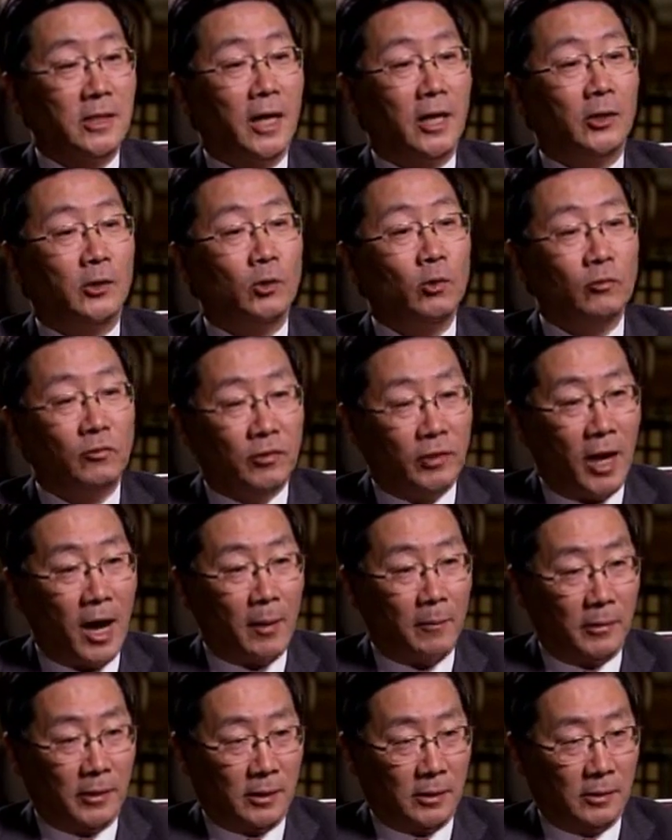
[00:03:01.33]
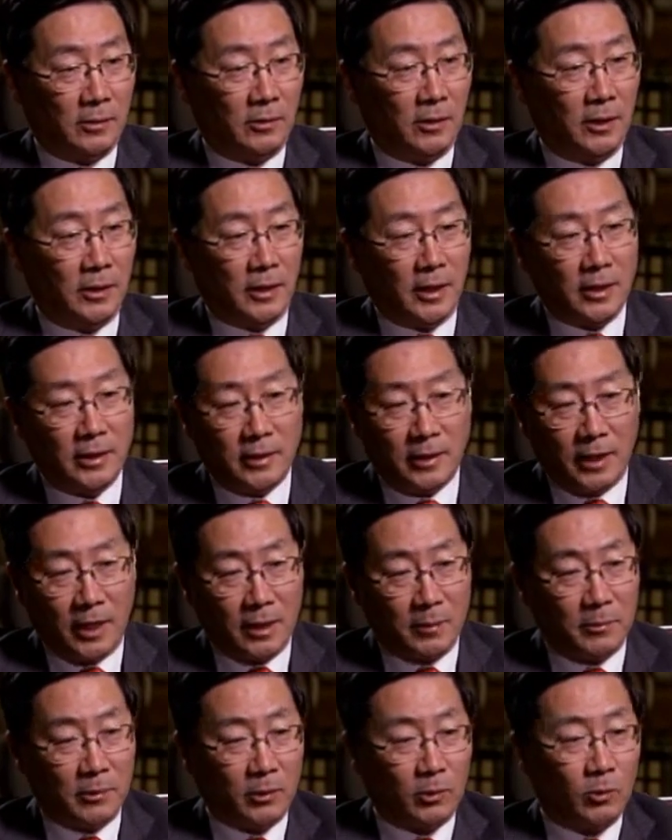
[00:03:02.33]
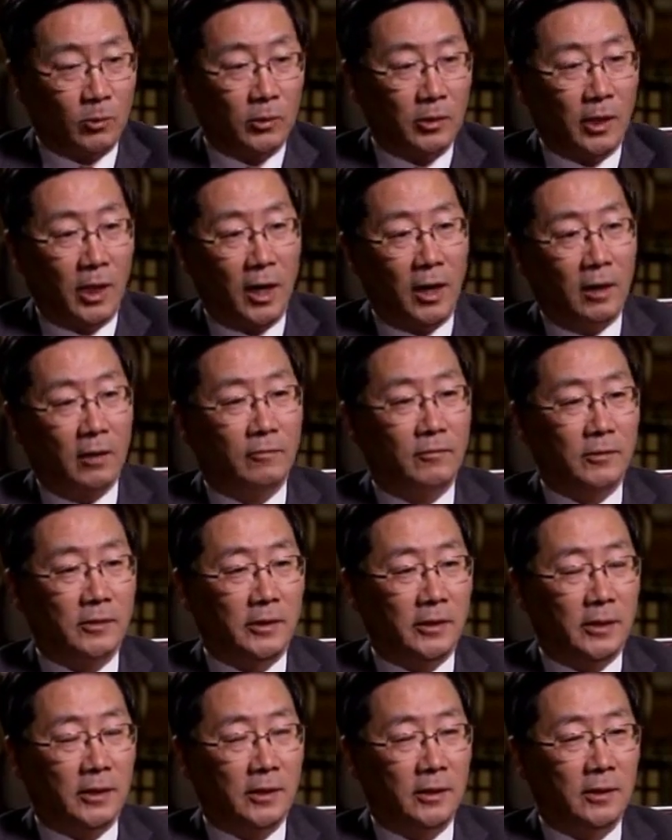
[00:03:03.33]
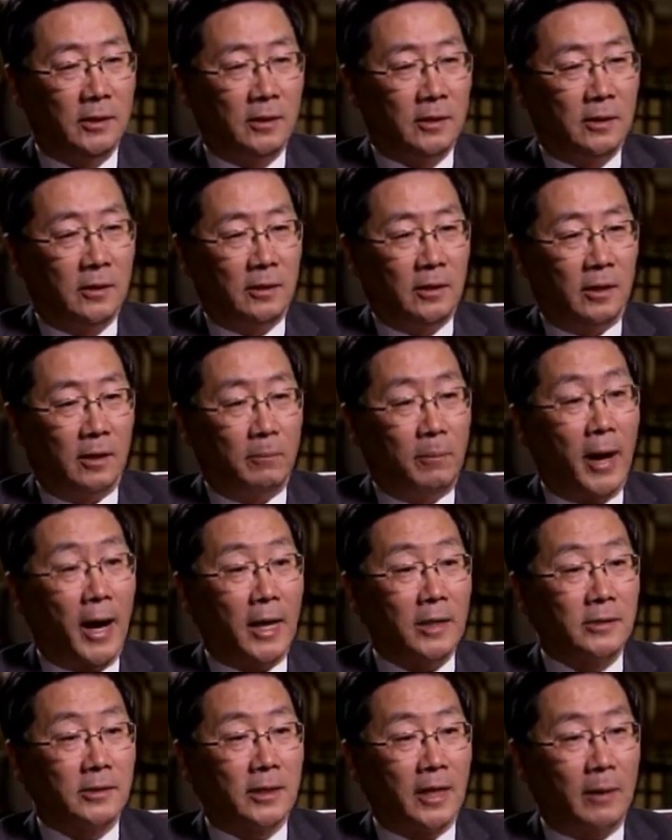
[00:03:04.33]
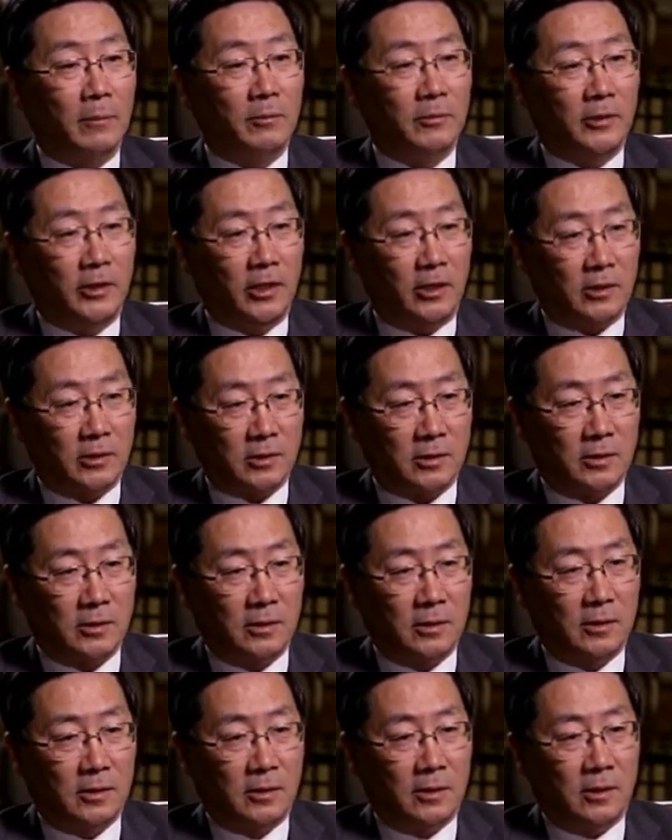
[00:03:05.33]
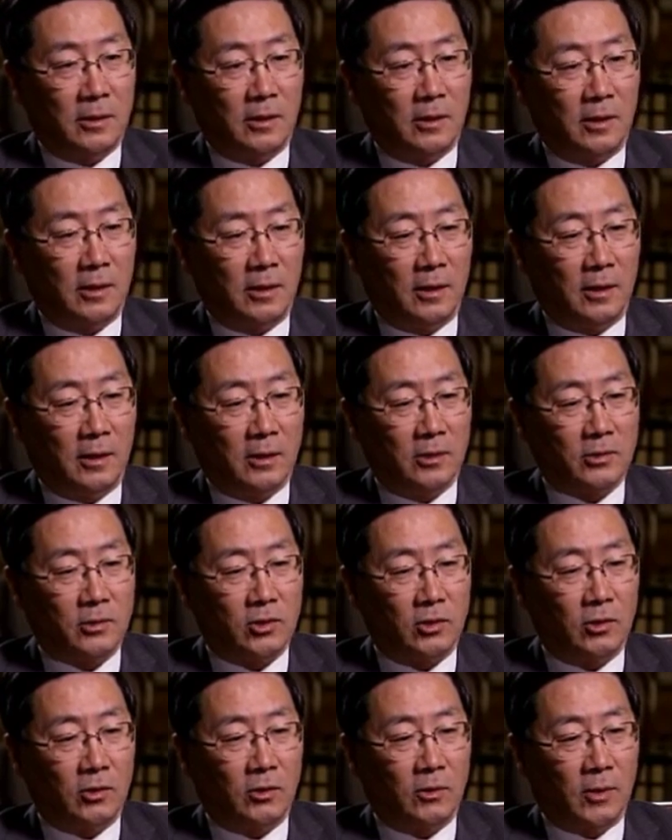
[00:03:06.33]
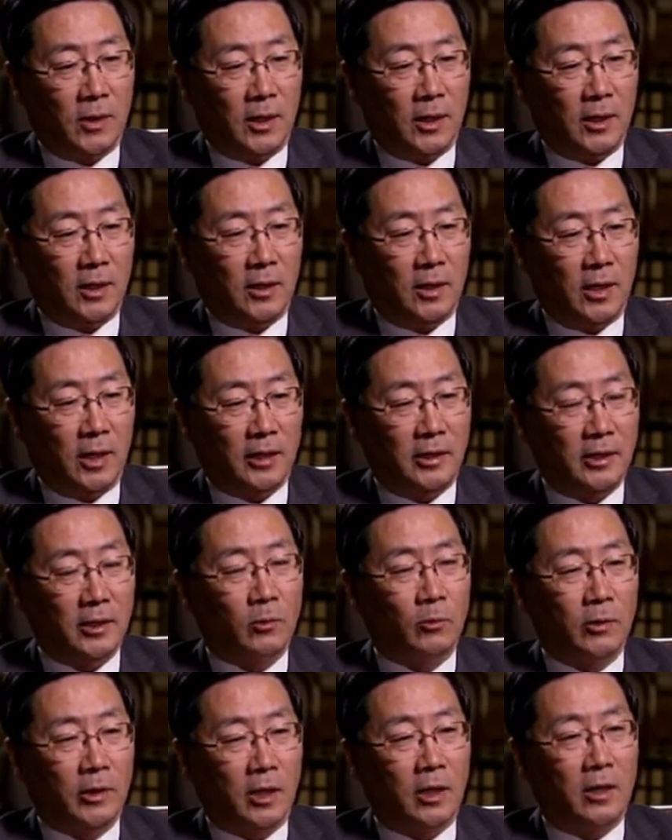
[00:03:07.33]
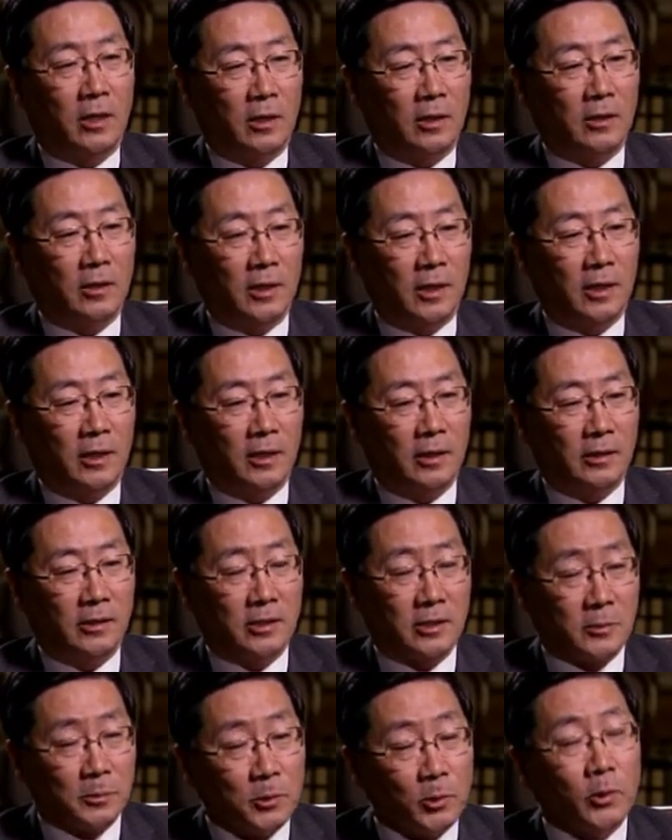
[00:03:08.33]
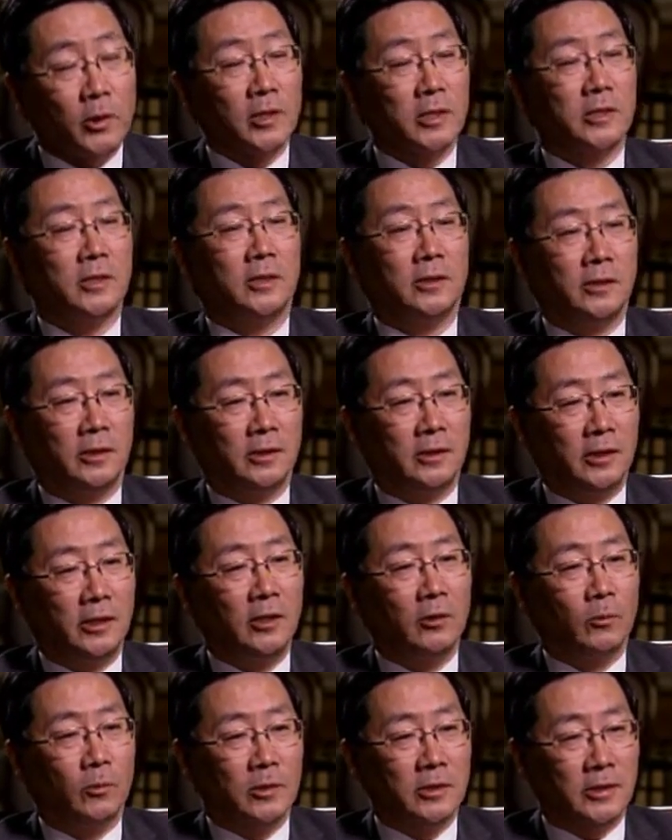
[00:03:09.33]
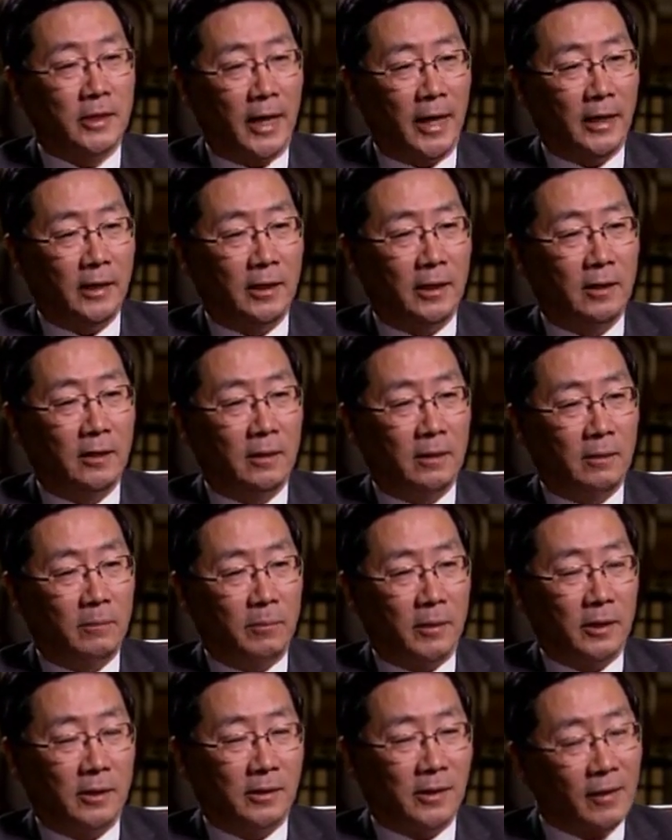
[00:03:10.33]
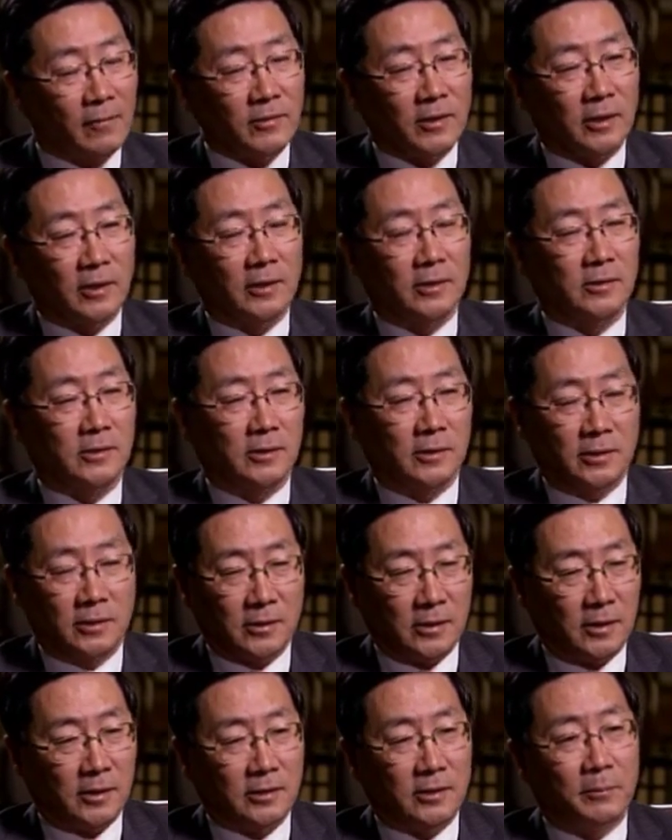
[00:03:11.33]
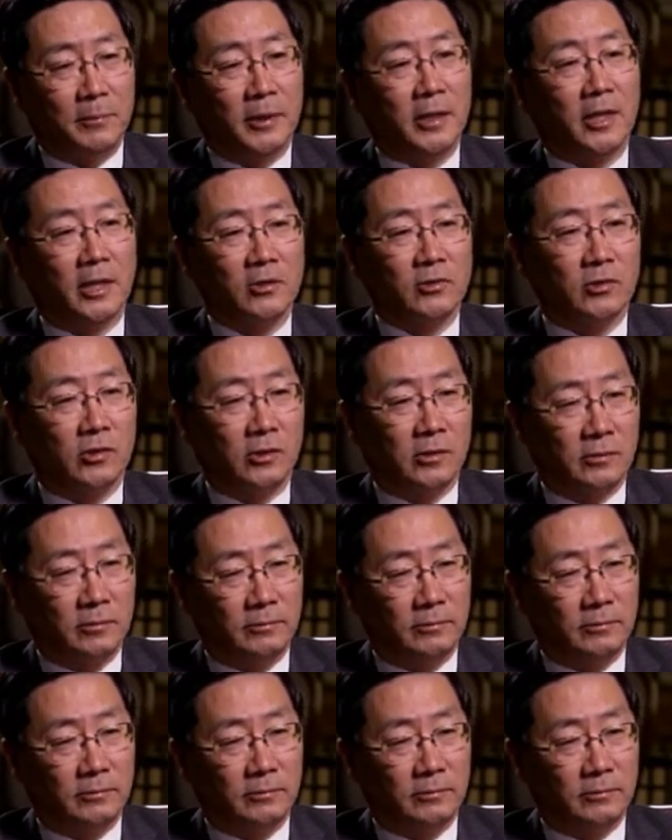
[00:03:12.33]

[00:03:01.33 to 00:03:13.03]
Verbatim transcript: not a new phenomenon. You know, that thing has been going on for the uh, past couple of years. Mm-hmm. Uh, so uh, I think we are uh, experienced in dealing with that, but nevertheless, it's a, it's a big concern.